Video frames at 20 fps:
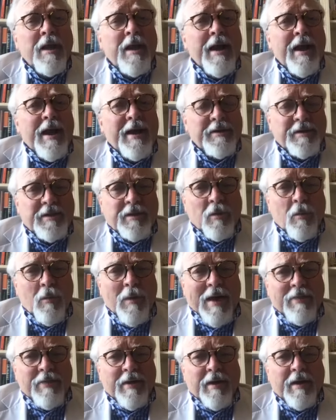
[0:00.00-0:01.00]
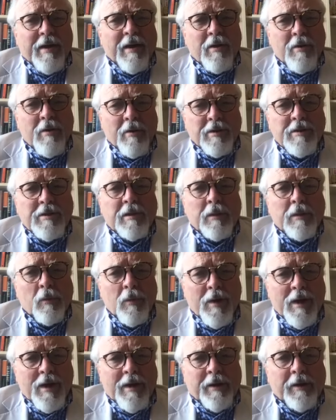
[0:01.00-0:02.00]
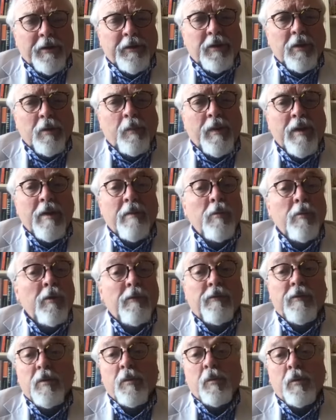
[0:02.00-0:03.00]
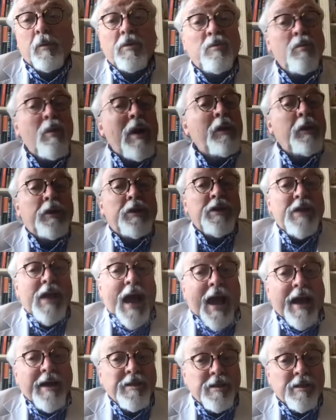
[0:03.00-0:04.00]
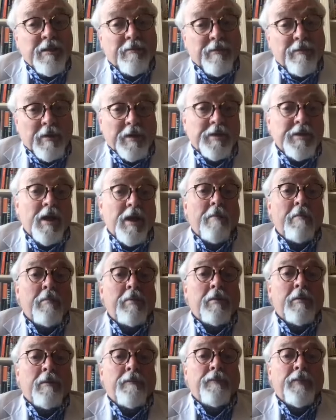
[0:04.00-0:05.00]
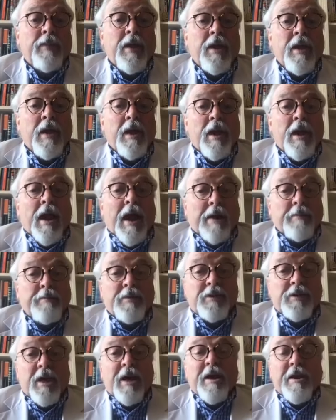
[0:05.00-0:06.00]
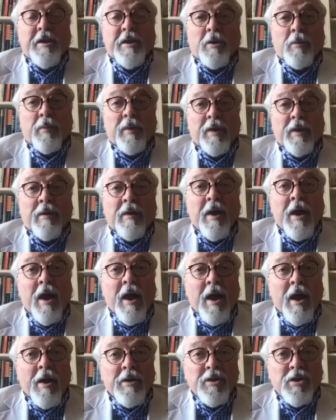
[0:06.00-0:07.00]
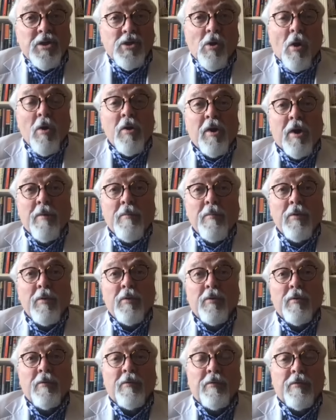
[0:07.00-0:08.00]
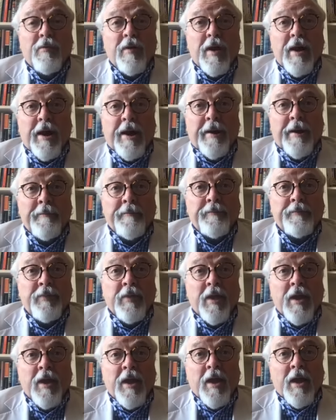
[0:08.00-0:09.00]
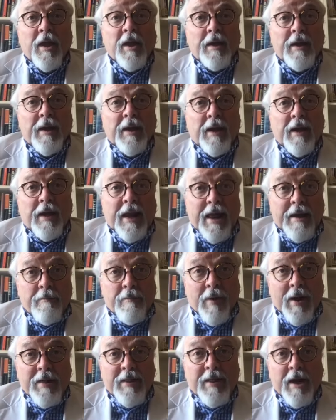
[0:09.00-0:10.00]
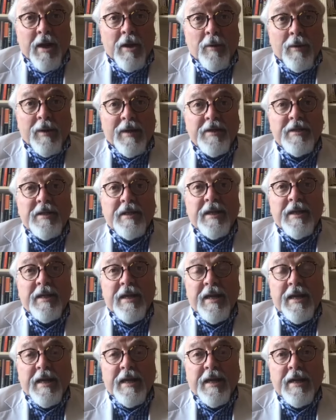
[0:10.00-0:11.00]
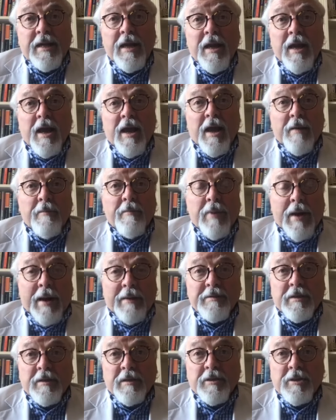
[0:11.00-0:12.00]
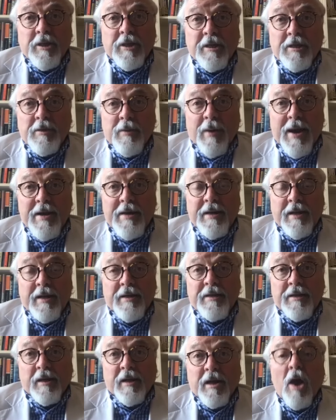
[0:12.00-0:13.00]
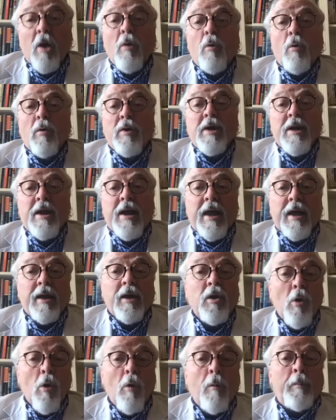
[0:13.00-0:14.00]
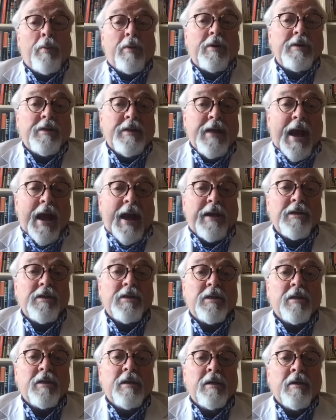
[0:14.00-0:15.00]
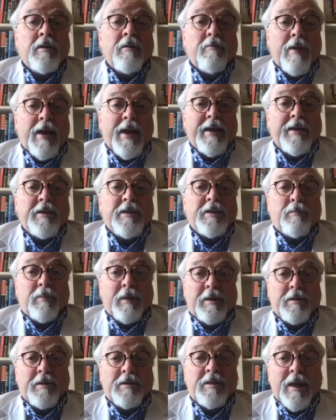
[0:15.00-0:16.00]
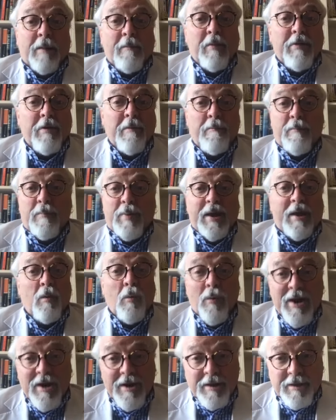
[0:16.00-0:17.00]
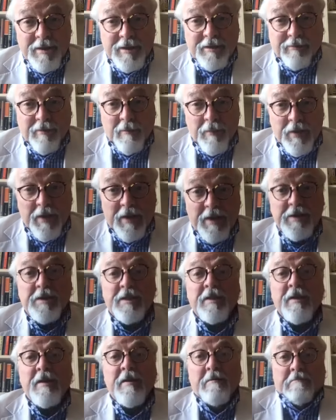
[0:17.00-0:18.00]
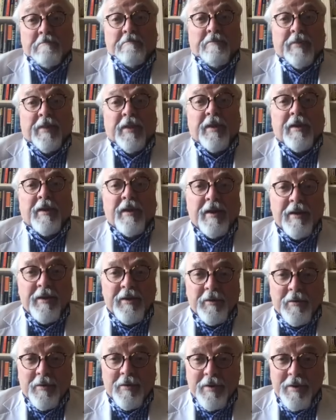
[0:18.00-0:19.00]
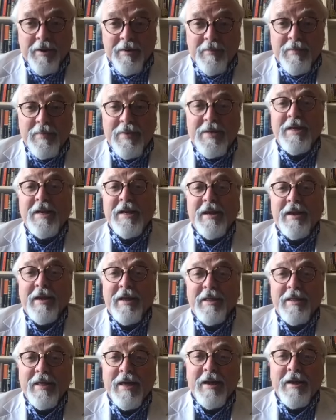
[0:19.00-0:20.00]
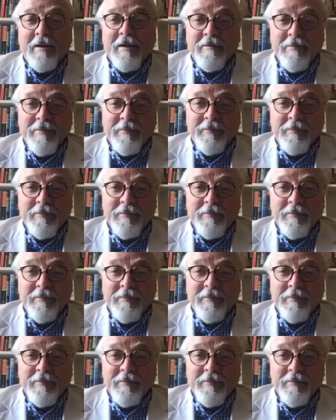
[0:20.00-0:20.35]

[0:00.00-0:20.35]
as to whether across the world there'll be a move towards wealth tax, for example. I'm certain there'll be a stronger move led by the OECD and perhaps the G20 to coordinate corporate tax rates, because some of the big winners from this, you can immediately think of